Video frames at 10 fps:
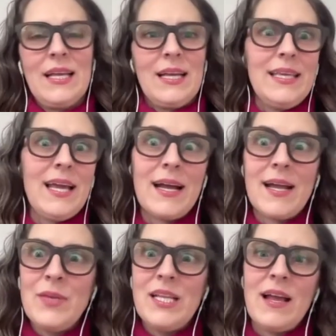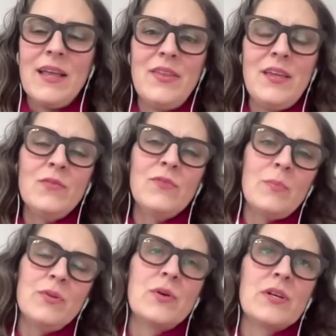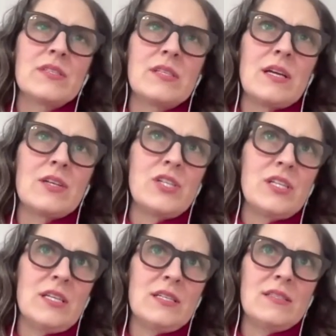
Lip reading: Yeah, I mean, I think repertoire selection is